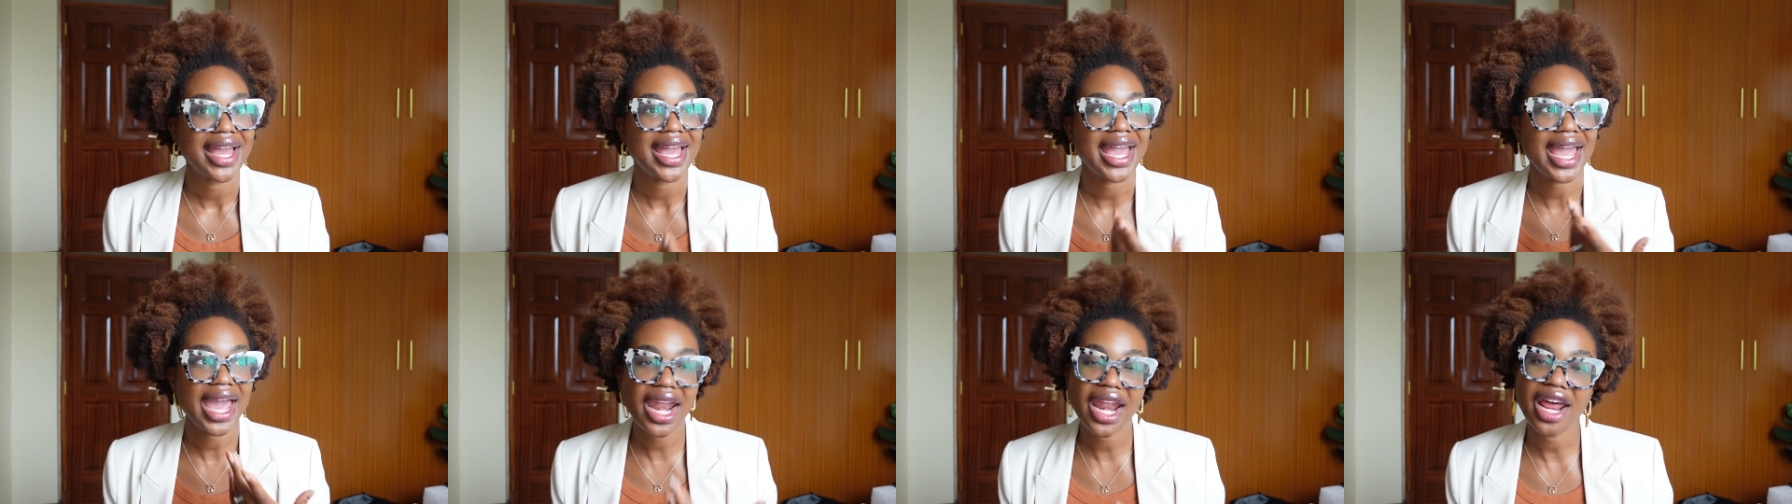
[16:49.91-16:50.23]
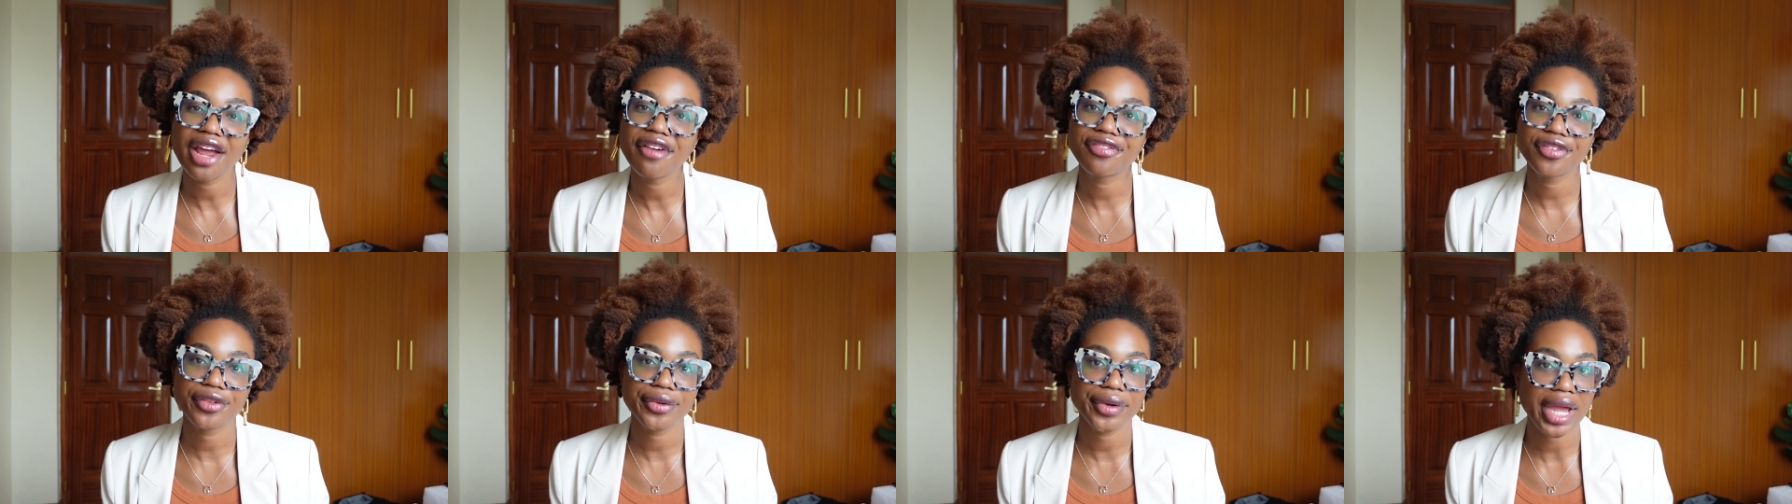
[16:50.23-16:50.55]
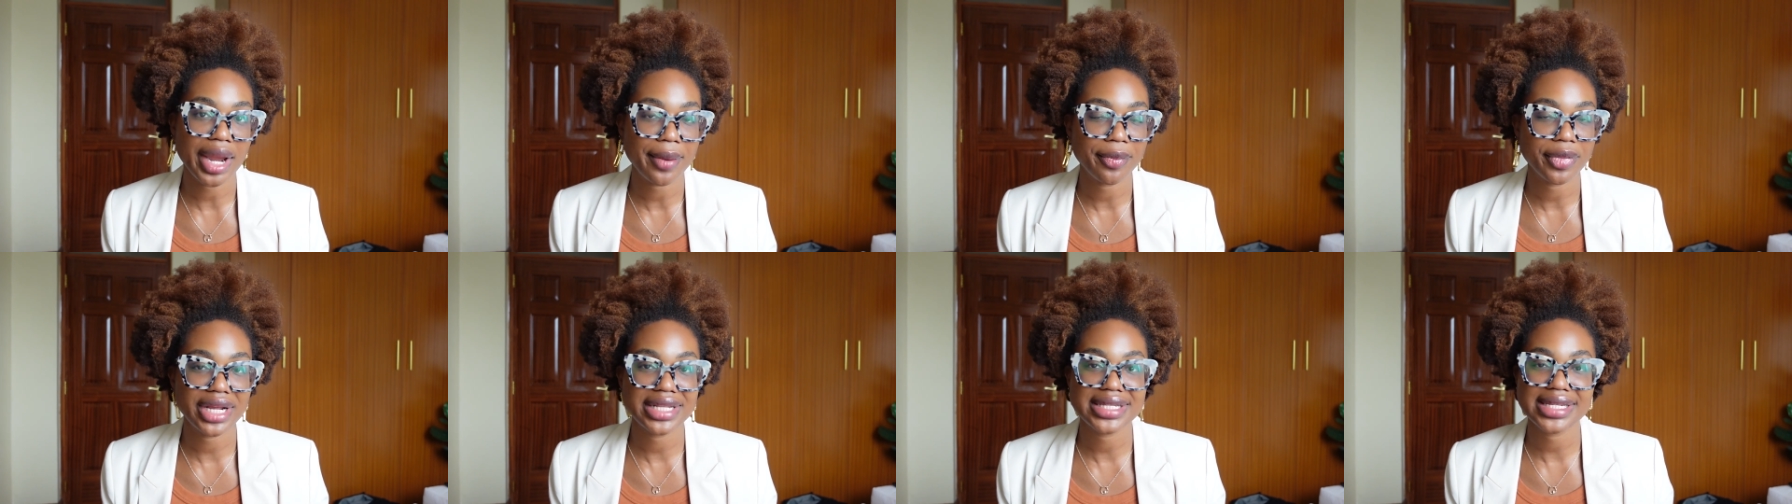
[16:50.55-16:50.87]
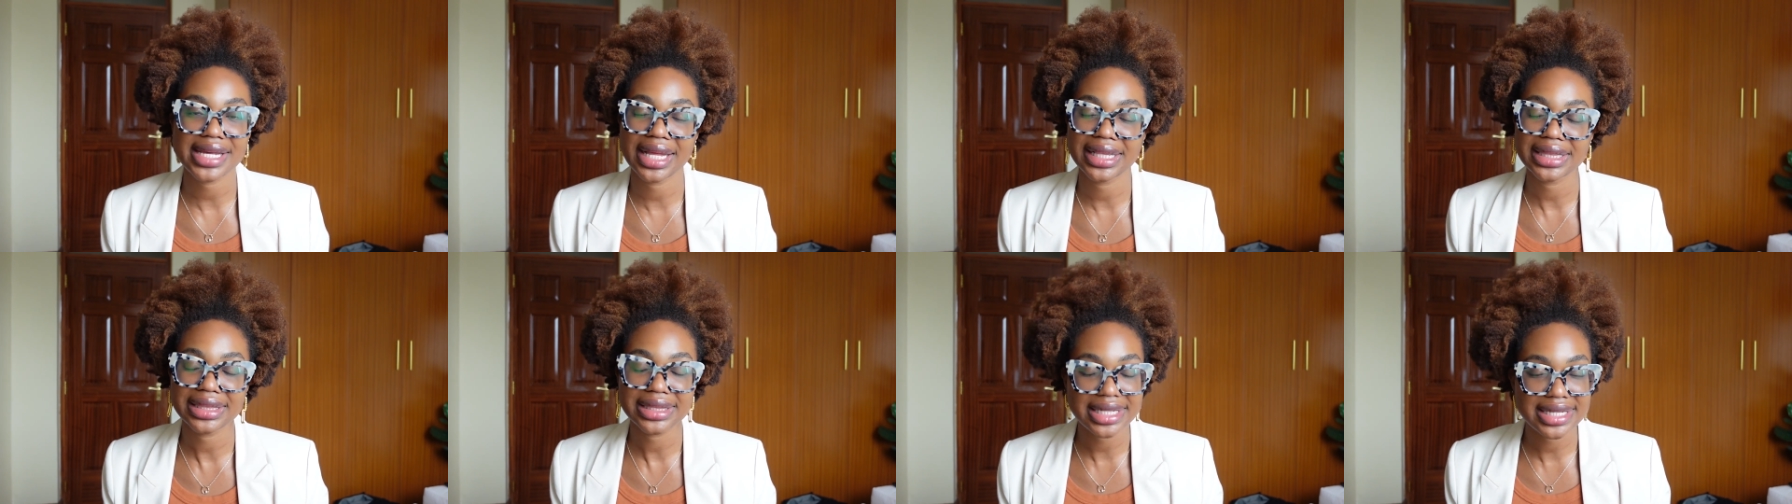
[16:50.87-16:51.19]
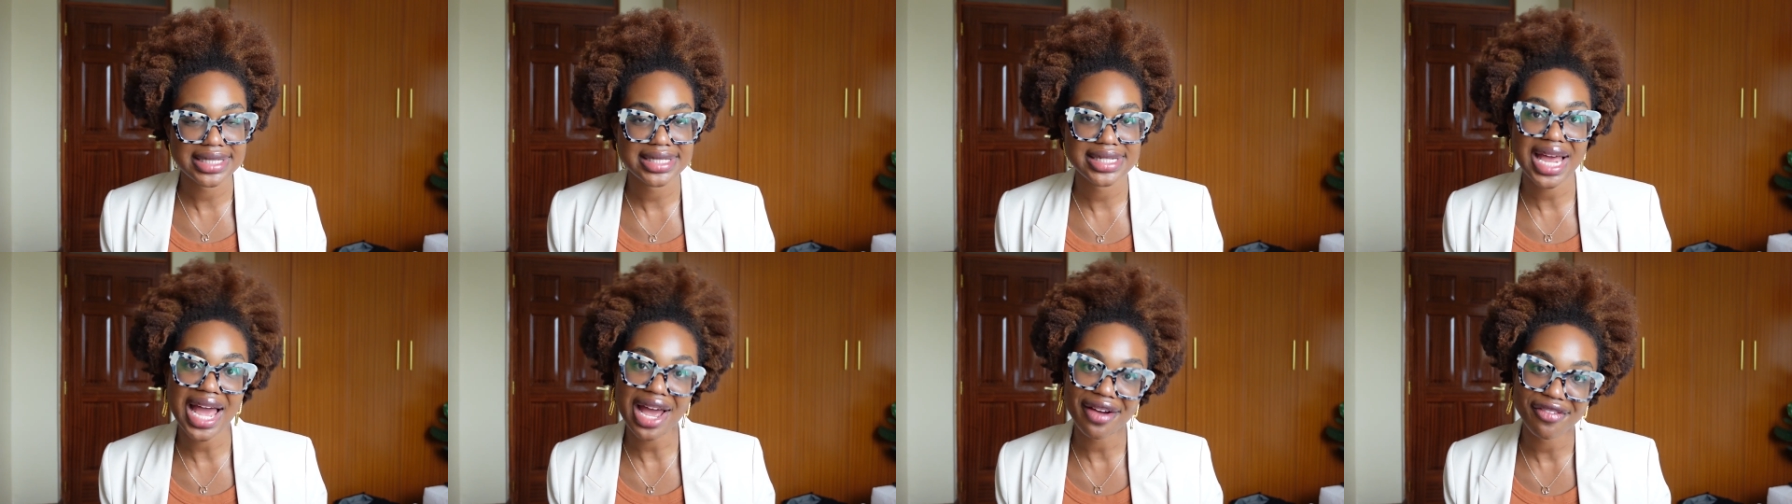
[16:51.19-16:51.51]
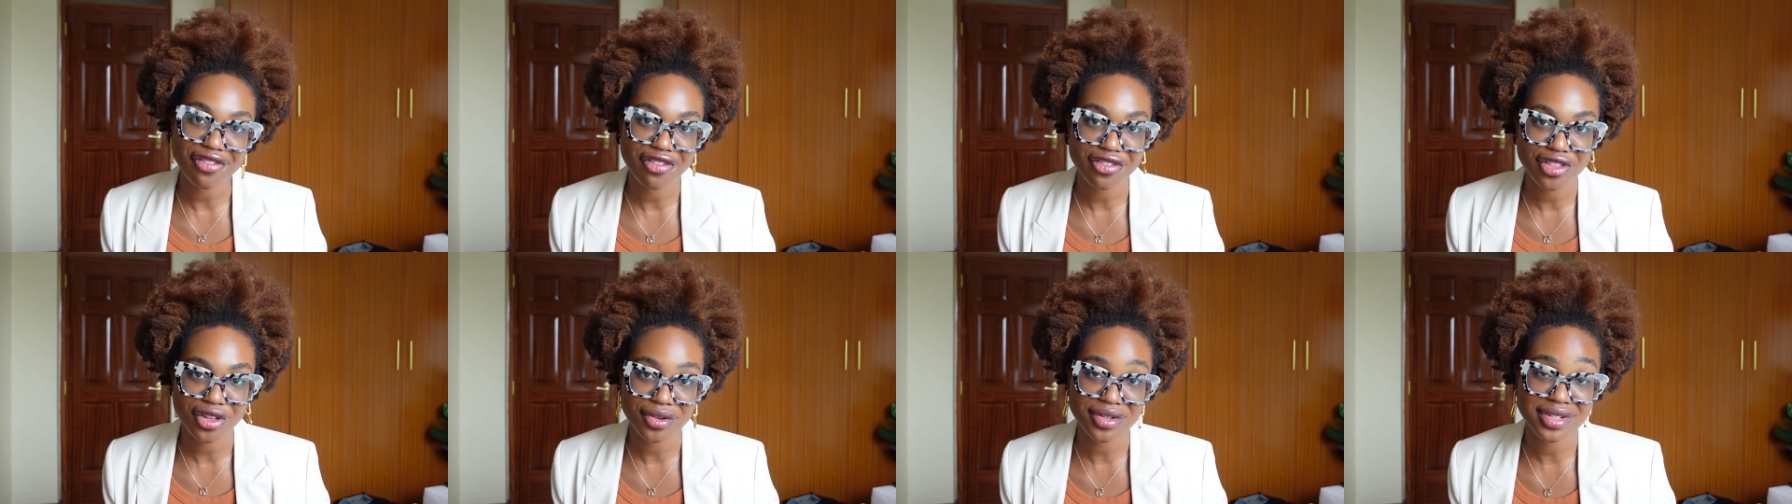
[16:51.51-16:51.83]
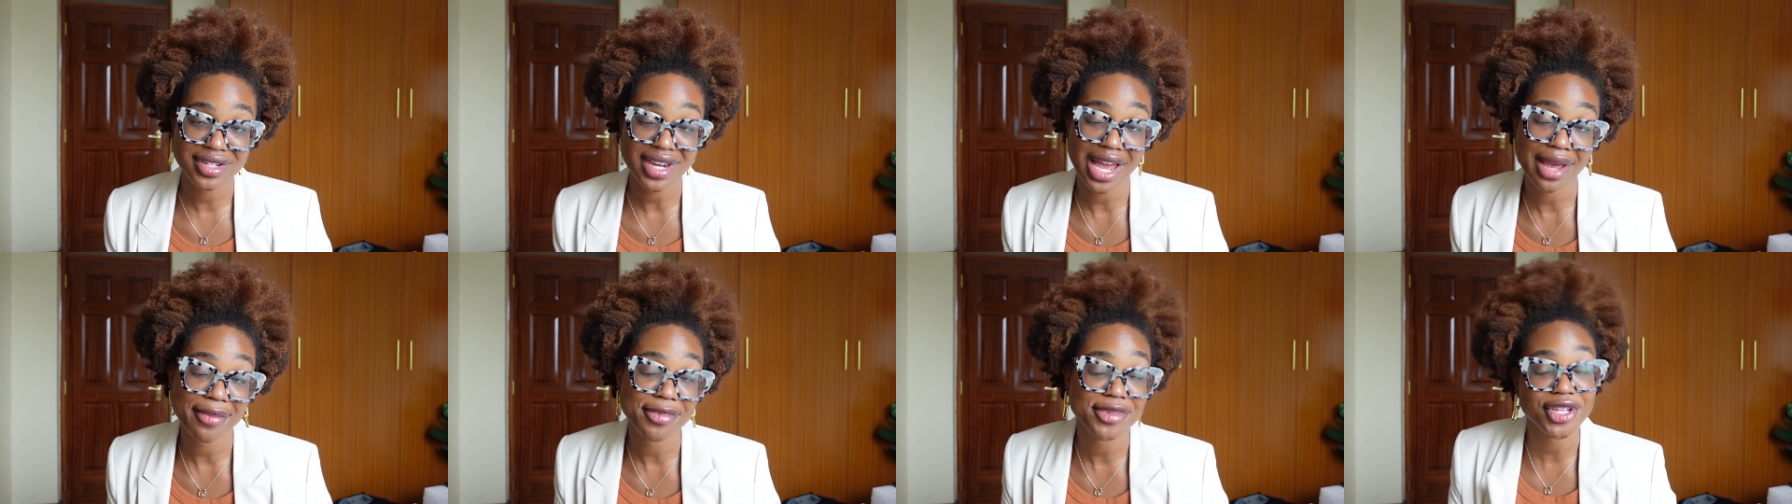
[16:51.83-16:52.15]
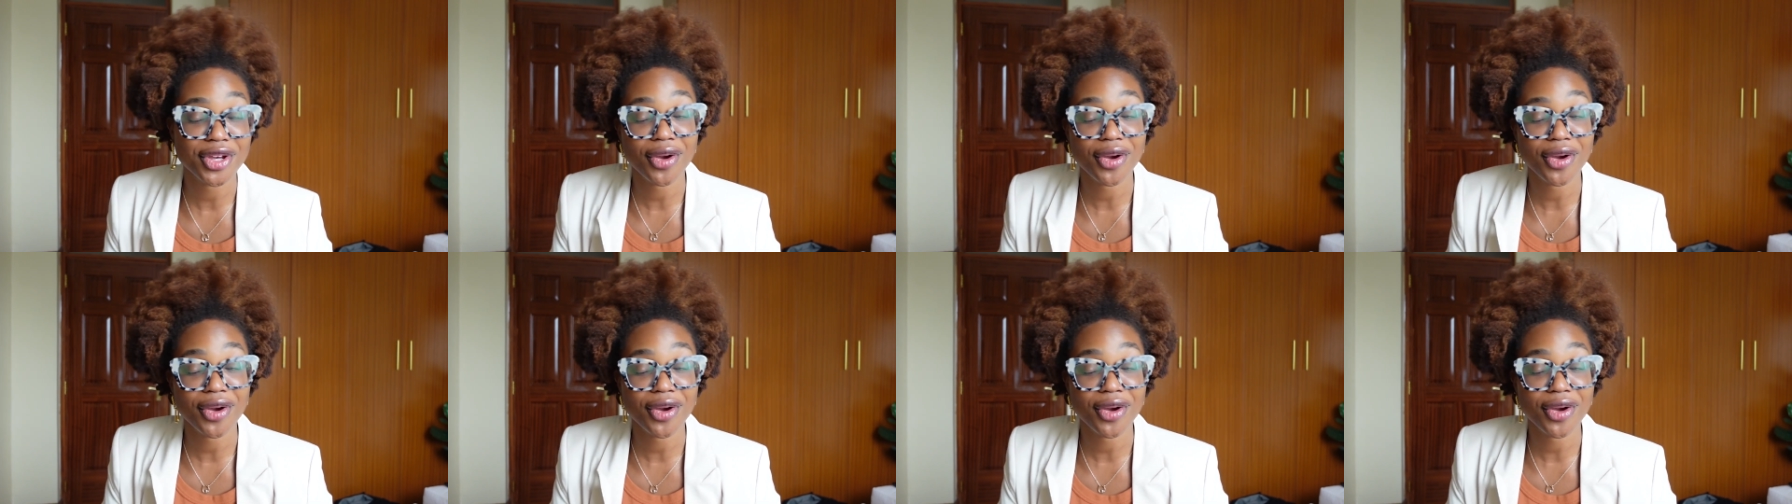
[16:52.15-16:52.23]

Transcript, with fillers: and I flew Emirates at least half of those times.